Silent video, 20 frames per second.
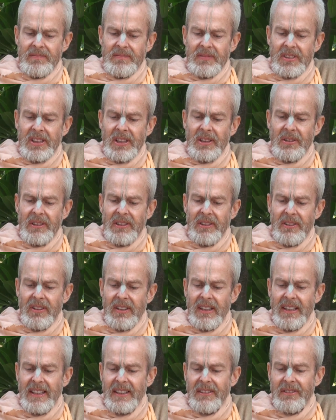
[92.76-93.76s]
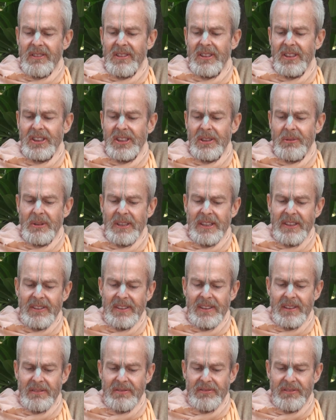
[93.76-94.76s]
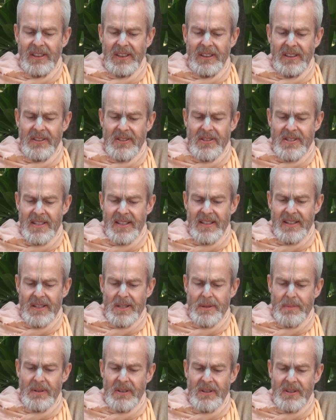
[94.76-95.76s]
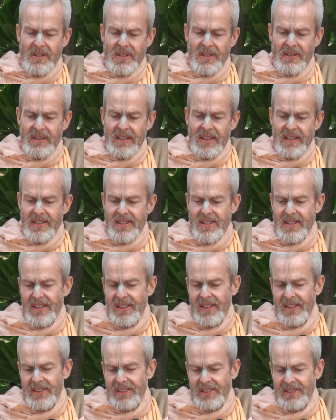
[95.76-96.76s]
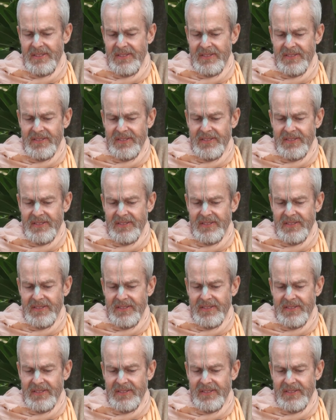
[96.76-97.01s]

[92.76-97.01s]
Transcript: So they're thinking of Krishna wandering in the forest and they experience great sorrow.